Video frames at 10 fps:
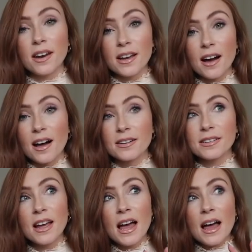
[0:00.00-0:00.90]
that I got
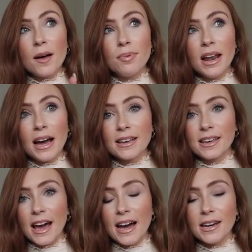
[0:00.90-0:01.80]
a
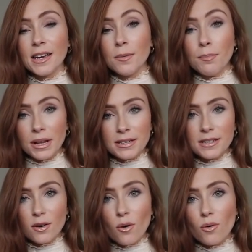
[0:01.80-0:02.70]
black Ganni
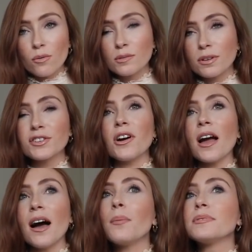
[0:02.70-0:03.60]
belted coat, which
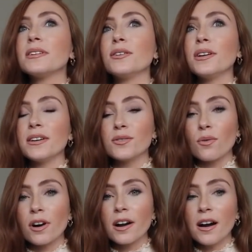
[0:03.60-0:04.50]
I absolutely
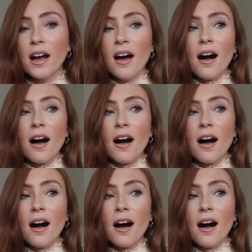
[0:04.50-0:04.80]
adore.